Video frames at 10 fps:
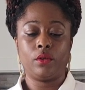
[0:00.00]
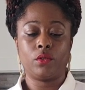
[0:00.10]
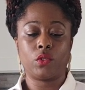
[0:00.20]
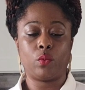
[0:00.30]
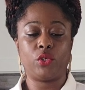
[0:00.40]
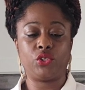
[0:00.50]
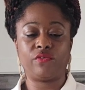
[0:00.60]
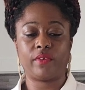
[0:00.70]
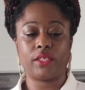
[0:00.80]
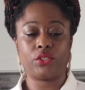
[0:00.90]
So once you
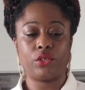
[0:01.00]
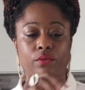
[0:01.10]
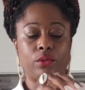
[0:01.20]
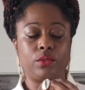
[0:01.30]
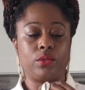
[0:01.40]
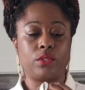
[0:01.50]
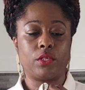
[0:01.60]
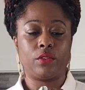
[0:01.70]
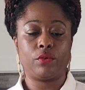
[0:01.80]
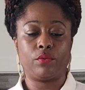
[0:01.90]
flex your rose,
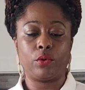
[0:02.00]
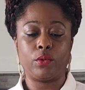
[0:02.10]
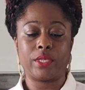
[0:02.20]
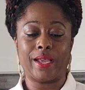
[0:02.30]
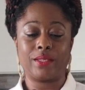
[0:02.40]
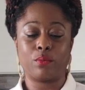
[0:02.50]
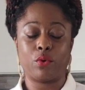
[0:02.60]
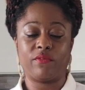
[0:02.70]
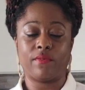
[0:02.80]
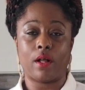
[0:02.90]
the rose has
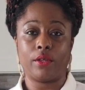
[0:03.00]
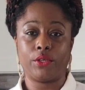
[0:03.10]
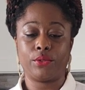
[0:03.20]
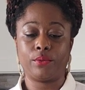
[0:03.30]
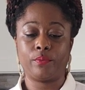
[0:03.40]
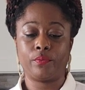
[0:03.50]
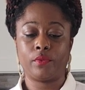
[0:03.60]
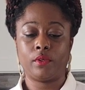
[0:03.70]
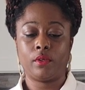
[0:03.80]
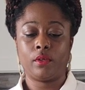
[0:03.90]
more volume
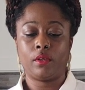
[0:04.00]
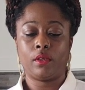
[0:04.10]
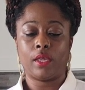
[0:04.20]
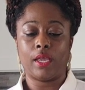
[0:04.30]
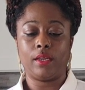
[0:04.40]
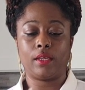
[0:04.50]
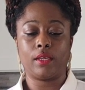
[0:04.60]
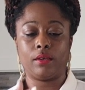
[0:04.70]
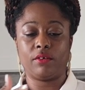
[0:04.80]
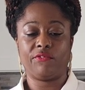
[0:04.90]
and it
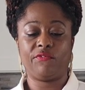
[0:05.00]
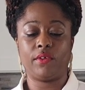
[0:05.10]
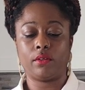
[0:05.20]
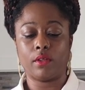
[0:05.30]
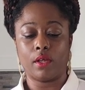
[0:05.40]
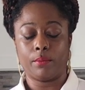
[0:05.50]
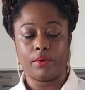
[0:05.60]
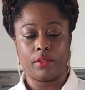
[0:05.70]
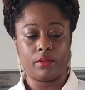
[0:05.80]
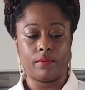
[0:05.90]
can fill
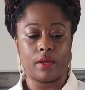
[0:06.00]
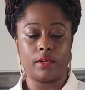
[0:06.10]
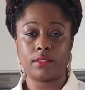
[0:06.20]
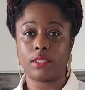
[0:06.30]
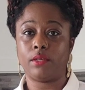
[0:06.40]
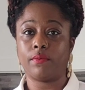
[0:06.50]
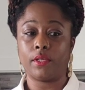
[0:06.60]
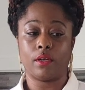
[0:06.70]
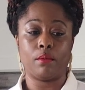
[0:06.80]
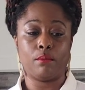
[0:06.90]
up the vase
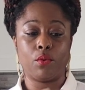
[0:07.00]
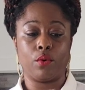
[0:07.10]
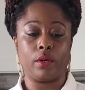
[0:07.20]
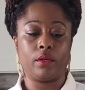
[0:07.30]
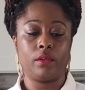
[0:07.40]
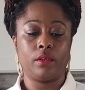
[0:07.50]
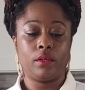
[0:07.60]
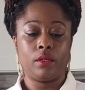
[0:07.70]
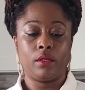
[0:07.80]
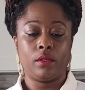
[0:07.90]
even more
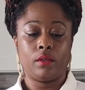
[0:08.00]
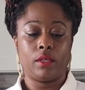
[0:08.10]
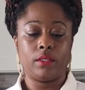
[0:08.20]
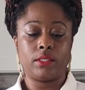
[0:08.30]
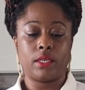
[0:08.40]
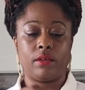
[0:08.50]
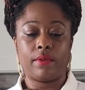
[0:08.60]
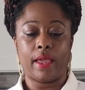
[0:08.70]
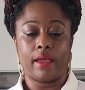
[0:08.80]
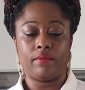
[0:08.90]
instead of
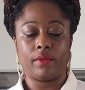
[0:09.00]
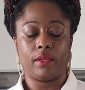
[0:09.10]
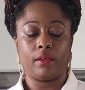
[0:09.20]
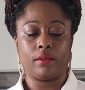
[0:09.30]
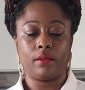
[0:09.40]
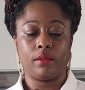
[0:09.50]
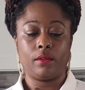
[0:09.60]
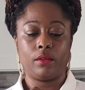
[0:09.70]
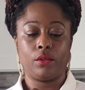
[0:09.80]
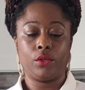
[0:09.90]
having
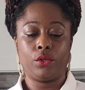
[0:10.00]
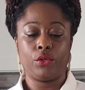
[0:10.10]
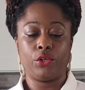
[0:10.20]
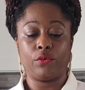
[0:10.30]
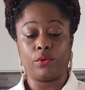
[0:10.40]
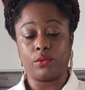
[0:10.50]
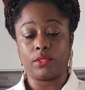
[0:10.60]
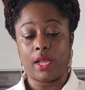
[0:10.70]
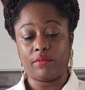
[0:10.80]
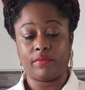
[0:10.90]
your
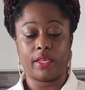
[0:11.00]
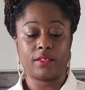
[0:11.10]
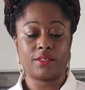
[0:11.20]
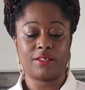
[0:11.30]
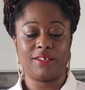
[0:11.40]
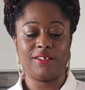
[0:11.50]
rose not flexed.